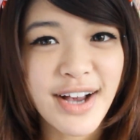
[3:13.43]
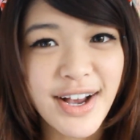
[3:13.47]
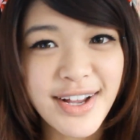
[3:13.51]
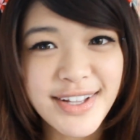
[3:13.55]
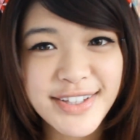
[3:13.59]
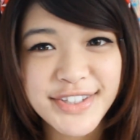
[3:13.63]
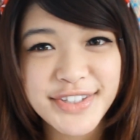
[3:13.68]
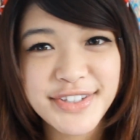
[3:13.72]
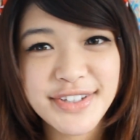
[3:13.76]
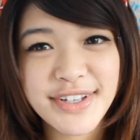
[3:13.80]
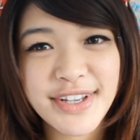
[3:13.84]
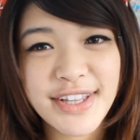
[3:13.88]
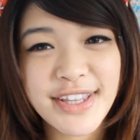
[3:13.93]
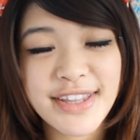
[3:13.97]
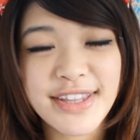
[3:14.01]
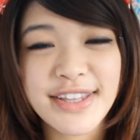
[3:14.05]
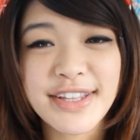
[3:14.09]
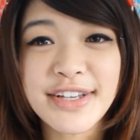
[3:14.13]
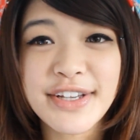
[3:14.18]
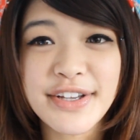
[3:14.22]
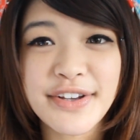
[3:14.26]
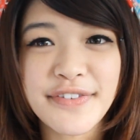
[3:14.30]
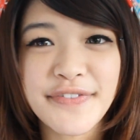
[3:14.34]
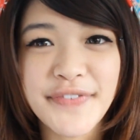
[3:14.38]
On to
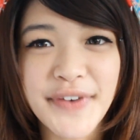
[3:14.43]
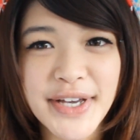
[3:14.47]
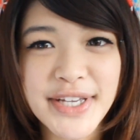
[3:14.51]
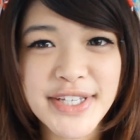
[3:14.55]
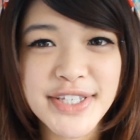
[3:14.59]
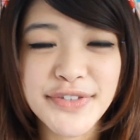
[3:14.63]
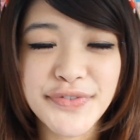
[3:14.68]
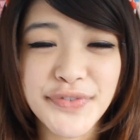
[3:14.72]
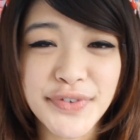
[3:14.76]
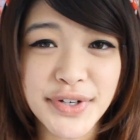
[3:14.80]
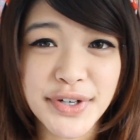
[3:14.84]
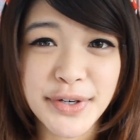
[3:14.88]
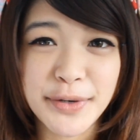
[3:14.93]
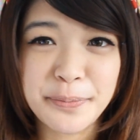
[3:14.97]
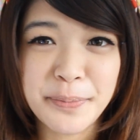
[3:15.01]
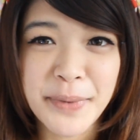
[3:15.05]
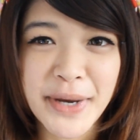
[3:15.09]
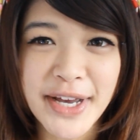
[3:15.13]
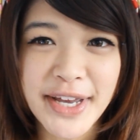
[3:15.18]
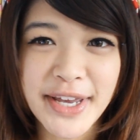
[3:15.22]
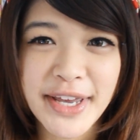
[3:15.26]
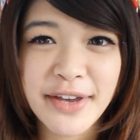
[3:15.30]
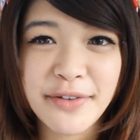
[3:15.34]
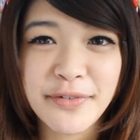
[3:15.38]
the advice for
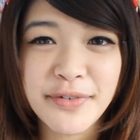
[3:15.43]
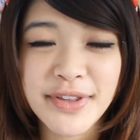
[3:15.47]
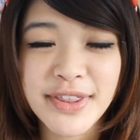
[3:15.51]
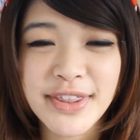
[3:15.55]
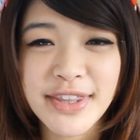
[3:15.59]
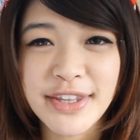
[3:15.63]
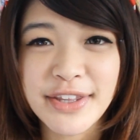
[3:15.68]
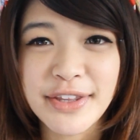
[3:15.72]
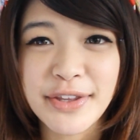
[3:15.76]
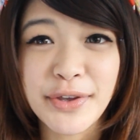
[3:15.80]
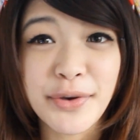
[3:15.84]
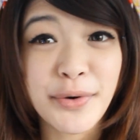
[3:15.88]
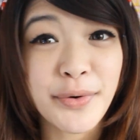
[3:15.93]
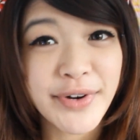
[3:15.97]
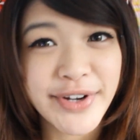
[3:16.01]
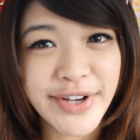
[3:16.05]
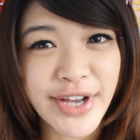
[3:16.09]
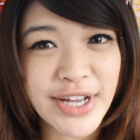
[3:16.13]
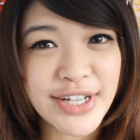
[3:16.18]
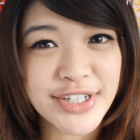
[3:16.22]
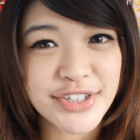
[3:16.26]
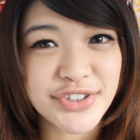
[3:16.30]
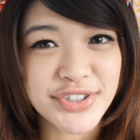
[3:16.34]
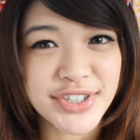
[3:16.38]
buying within your
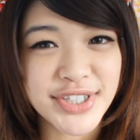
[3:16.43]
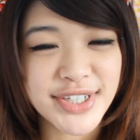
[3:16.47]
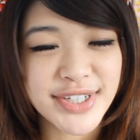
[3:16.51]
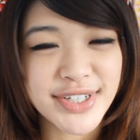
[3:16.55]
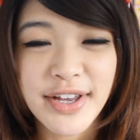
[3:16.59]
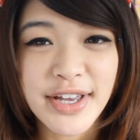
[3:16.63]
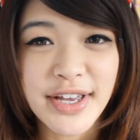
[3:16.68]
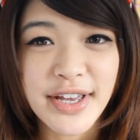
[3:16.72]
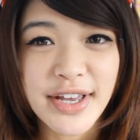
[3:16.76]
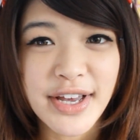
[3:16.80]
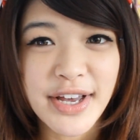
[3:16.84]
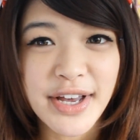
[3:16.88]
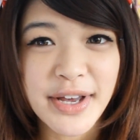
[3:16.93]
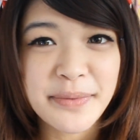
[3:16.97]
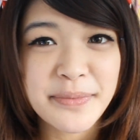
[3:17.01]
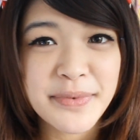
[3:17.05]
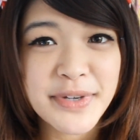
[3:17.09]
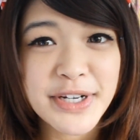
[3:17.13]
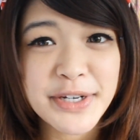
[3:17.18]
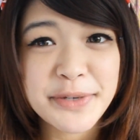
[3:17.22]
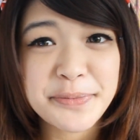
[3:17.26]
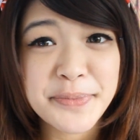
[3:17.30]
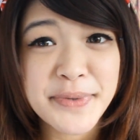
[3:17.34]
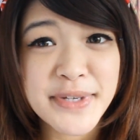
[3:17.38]
country. I'm
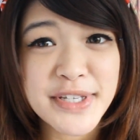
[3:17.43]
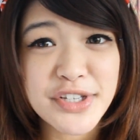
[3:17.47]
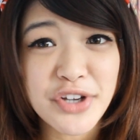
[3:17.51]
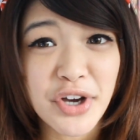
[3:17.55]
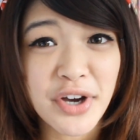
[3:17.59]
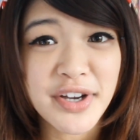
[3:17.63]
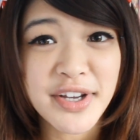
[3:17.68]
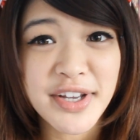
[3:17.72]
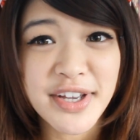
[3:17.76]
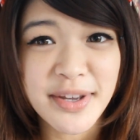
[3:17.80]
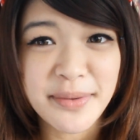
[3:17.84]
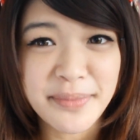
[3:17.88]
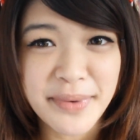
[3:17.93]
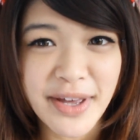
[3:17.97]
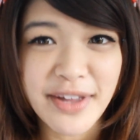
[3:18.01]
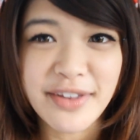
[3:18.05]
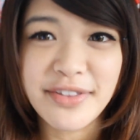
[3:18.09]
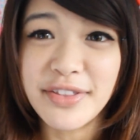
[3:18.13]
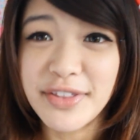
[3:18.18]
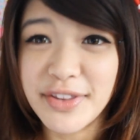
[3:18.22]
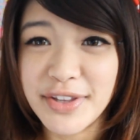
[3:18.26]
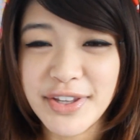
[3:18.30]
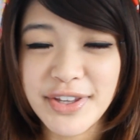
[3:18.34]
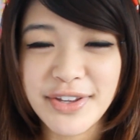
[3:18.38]
going to be talking
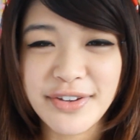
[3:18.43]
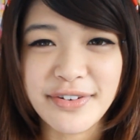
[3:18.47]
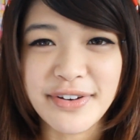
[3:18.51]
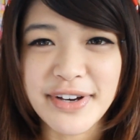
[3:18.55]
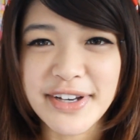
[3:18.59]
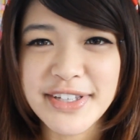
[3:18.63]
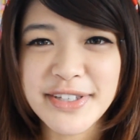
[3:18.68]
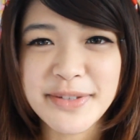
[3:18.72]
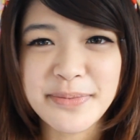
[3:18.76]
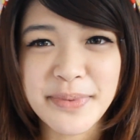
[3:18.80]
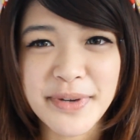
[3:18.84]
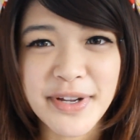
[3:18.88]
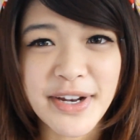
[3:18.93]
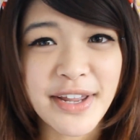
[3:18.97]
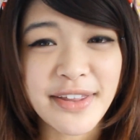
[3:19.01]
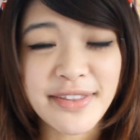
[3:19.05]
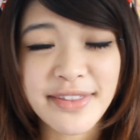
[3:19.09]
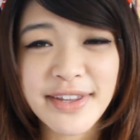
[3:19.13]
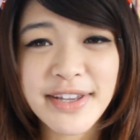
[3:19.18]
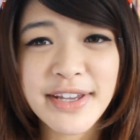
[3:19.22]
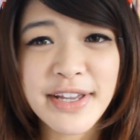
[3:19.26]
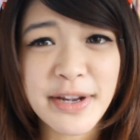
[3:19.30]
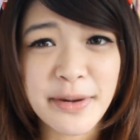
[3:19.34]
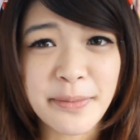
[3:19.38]
about the US, but I
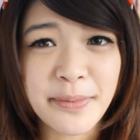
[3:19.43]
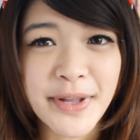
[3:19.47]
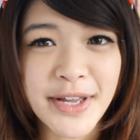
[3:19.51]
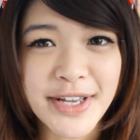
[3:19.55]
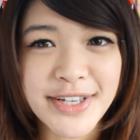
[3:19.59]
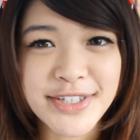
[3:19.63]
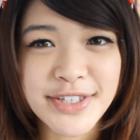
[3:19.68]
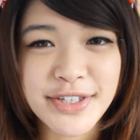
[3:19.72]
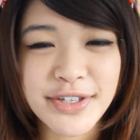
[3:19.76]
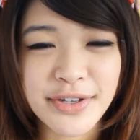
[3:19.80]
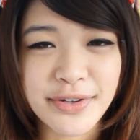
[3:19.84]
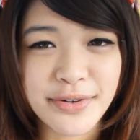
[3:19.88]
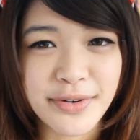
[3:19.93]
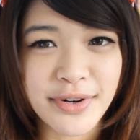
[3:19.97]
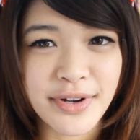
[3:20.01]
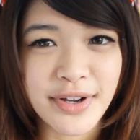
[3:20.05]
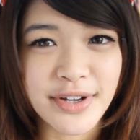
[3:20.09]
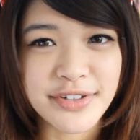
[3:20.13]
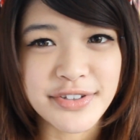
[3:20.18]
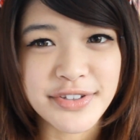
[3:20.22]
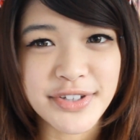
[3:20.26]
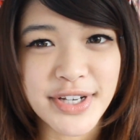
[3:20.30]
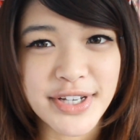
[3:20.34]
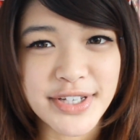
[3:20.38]
think it applies to your
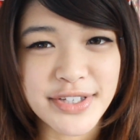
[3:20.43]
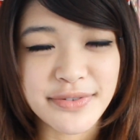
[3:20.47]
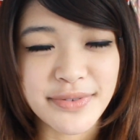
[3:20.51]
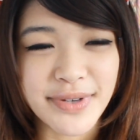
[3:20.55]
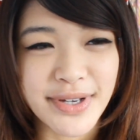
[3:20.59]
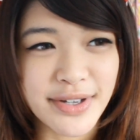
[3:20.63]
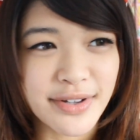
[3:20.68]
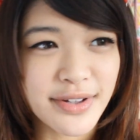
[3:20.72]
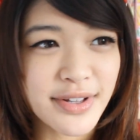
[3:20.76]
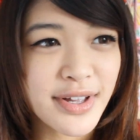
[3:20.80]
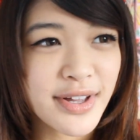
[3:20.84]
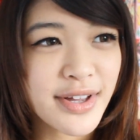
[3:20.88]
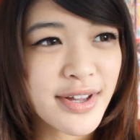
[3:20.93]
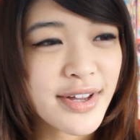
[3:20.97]
country as well.